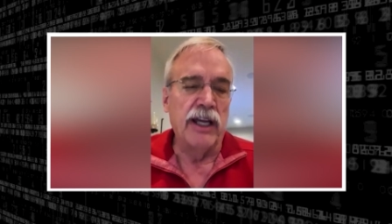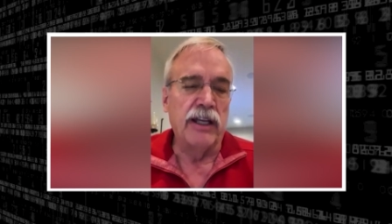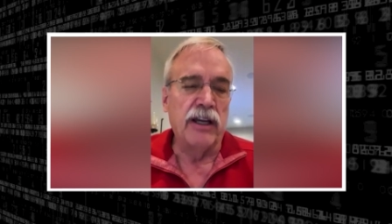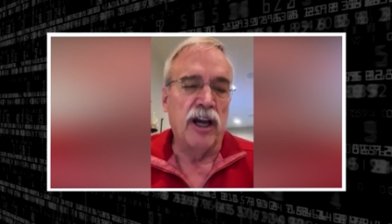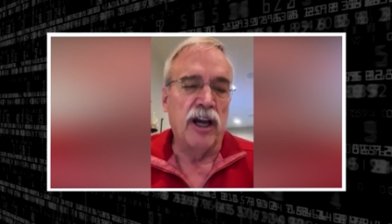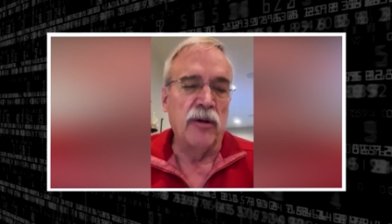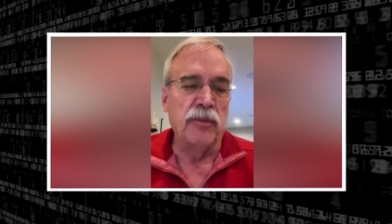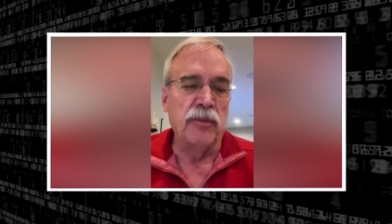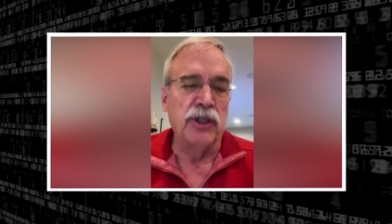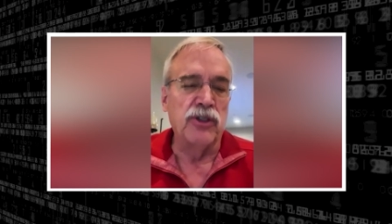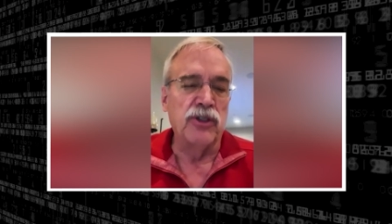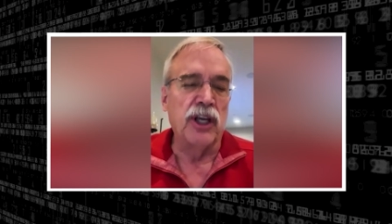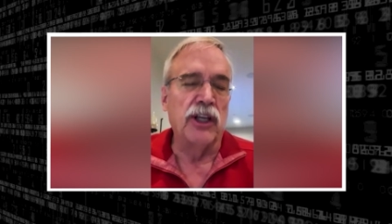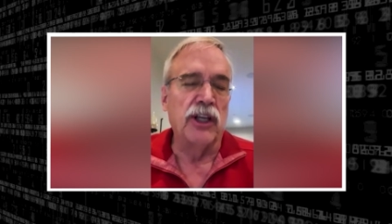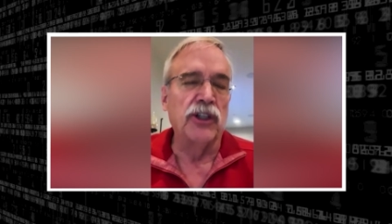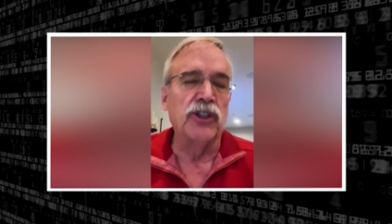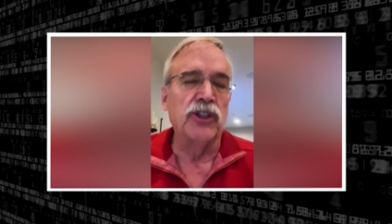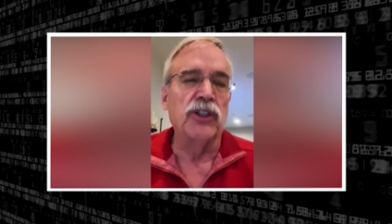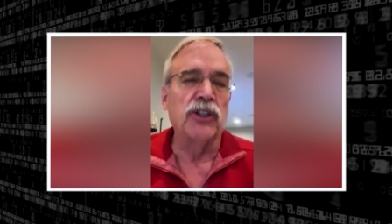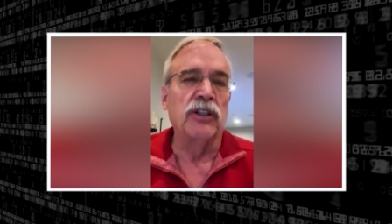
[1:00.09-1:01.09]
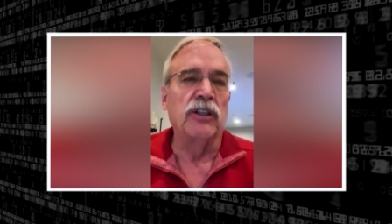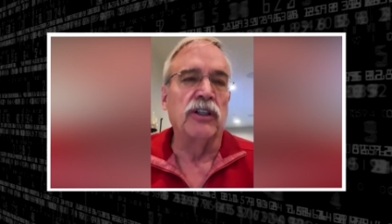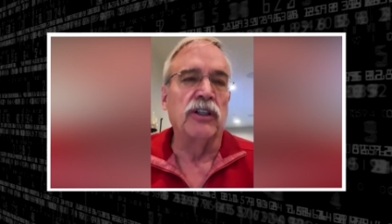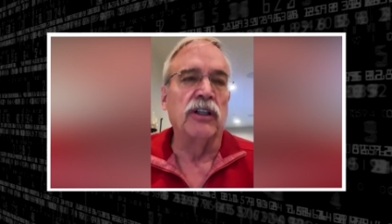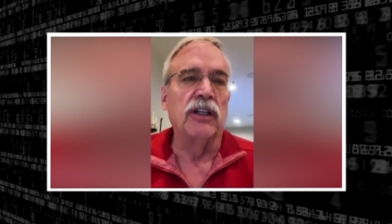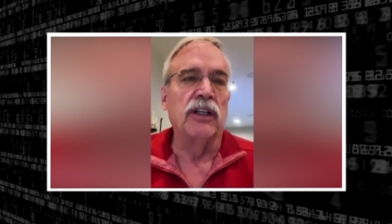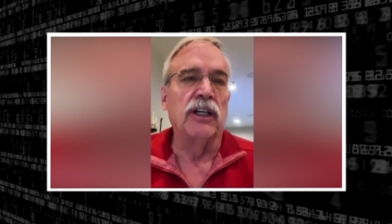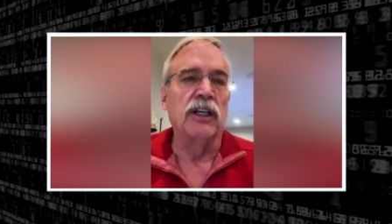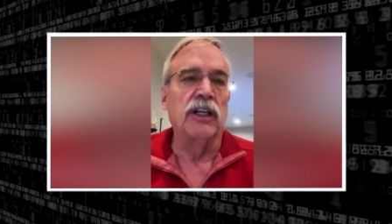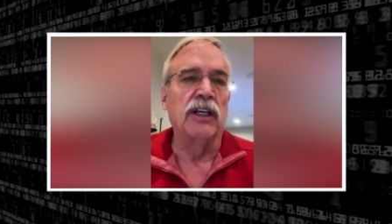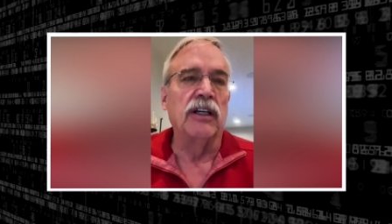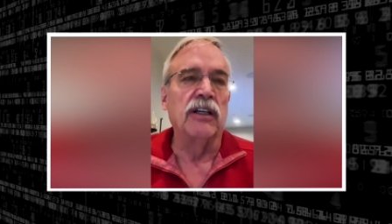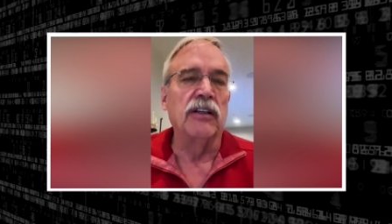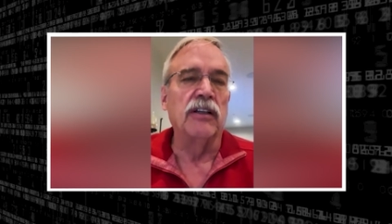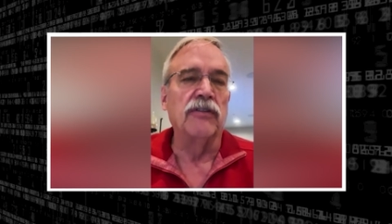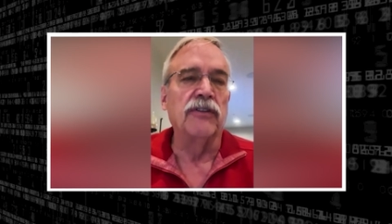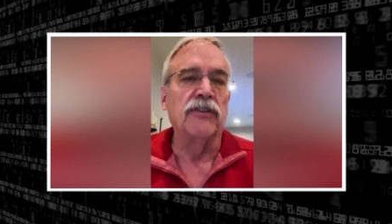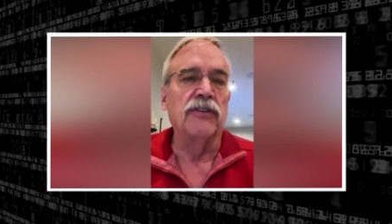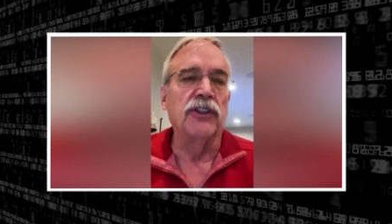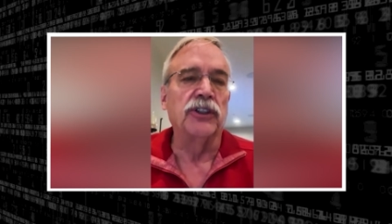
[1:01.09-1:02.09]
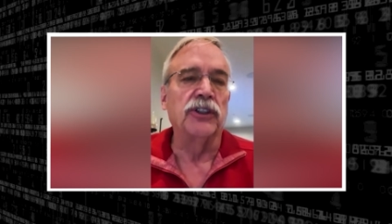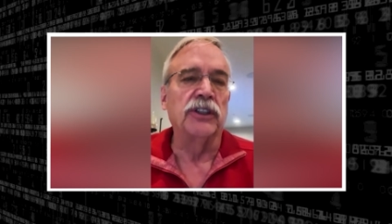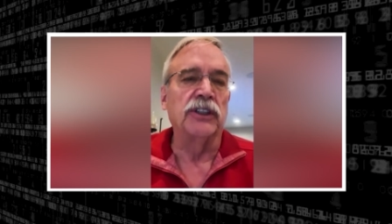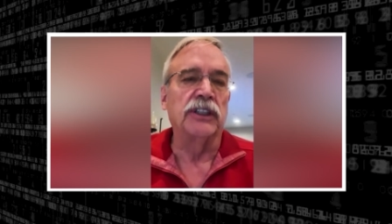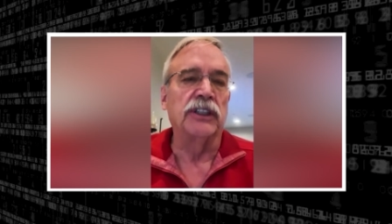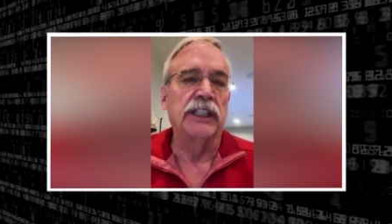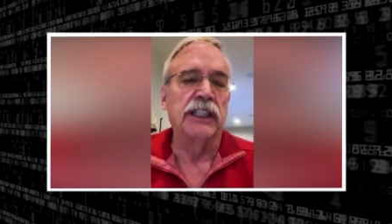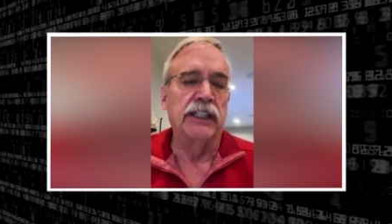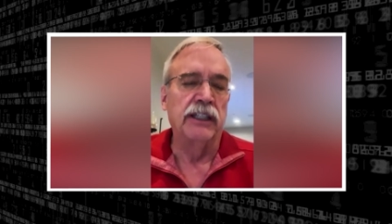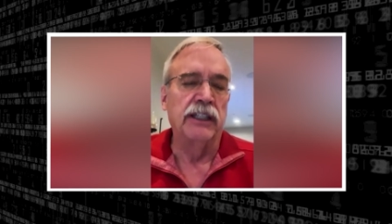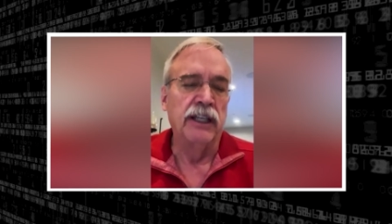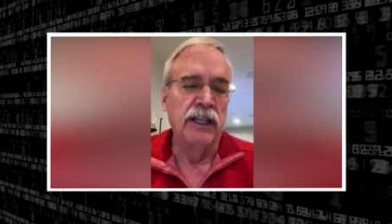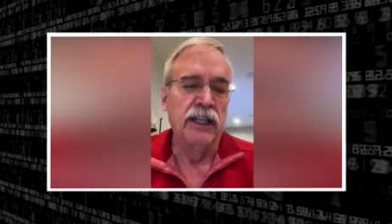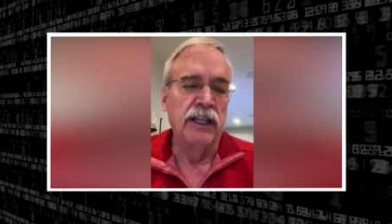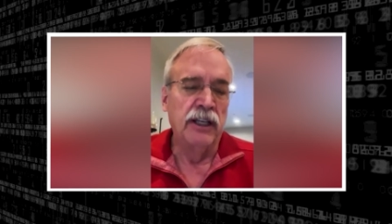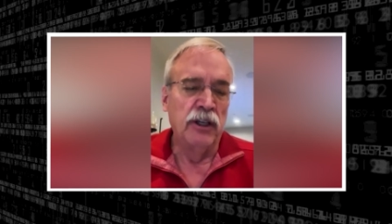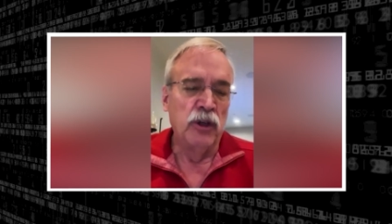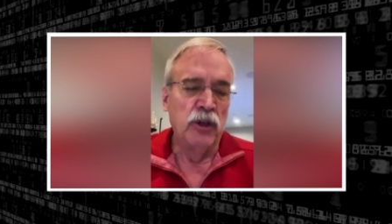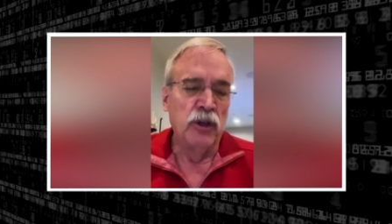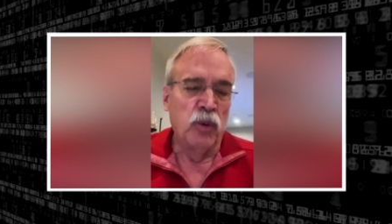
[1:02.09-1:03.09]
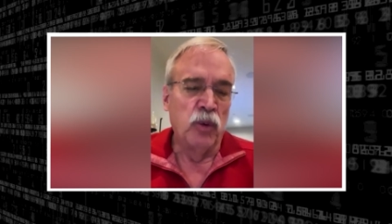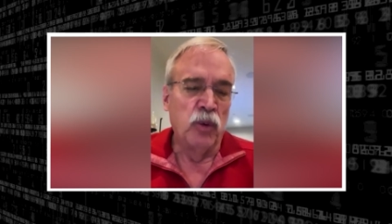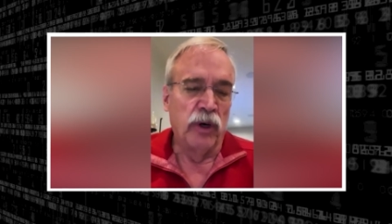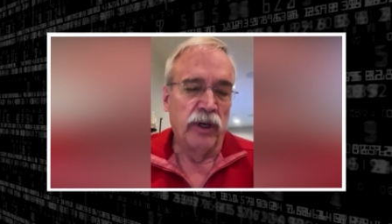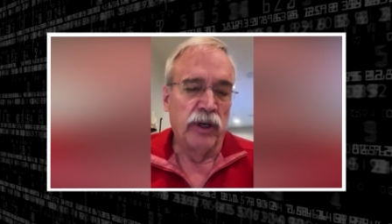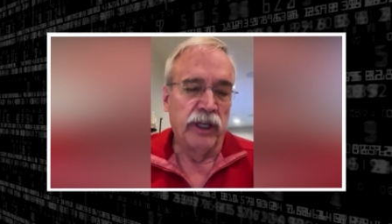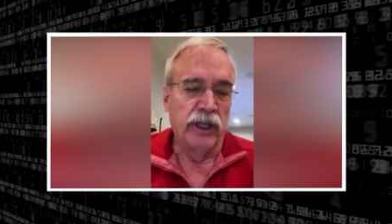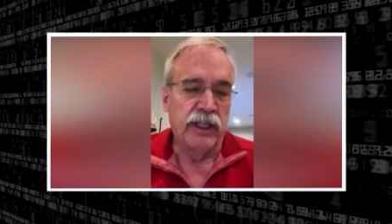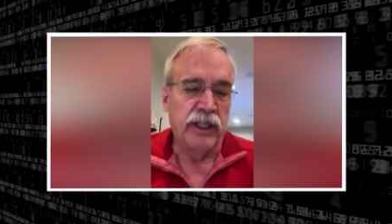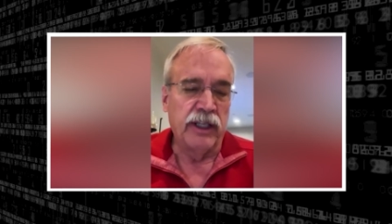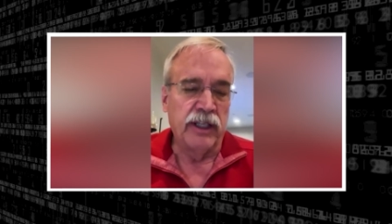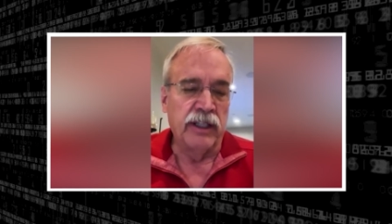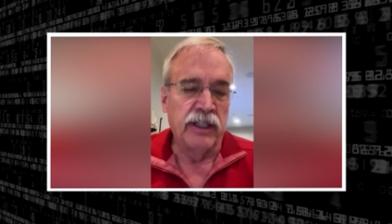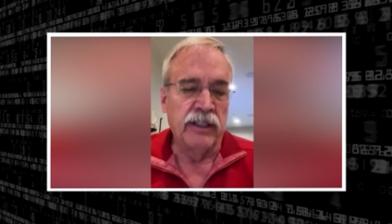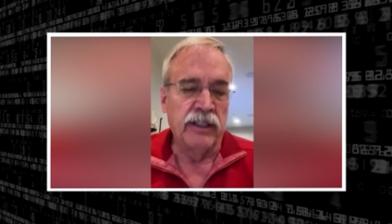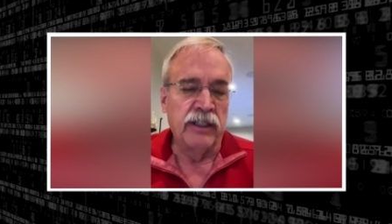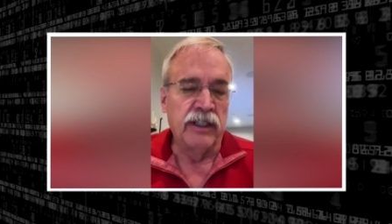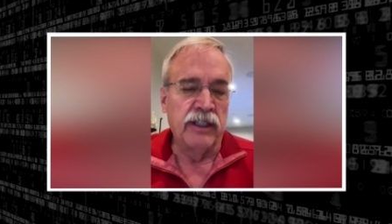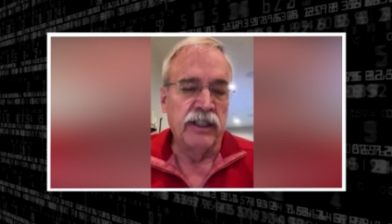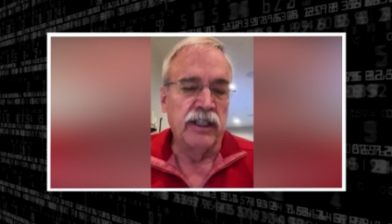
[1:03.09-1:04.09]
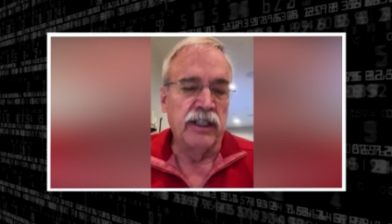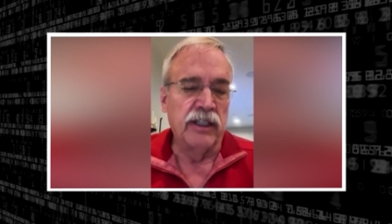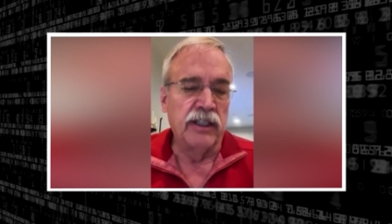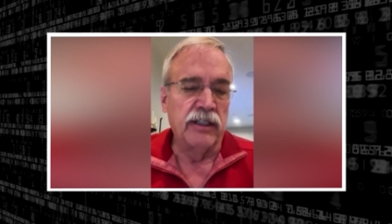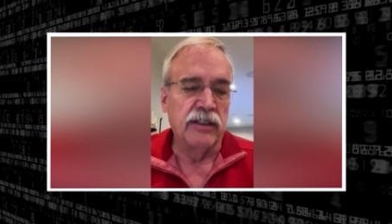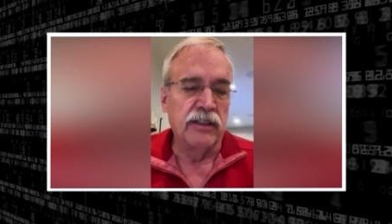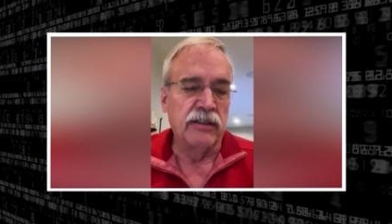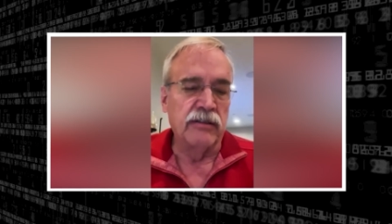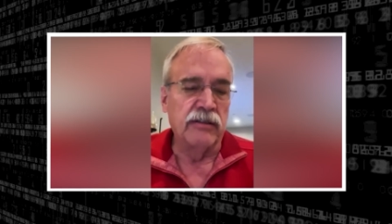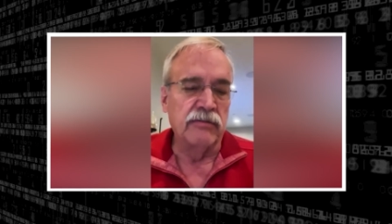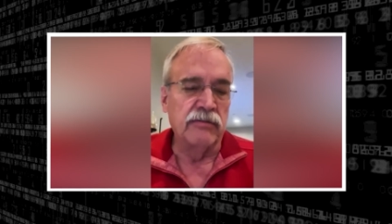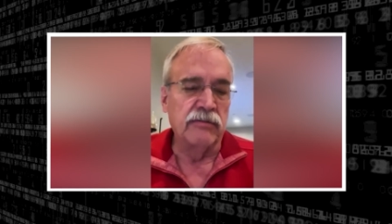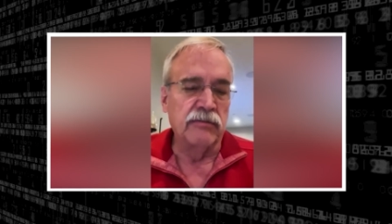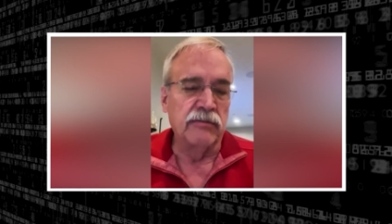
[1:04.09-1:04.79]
computational efficiency where it can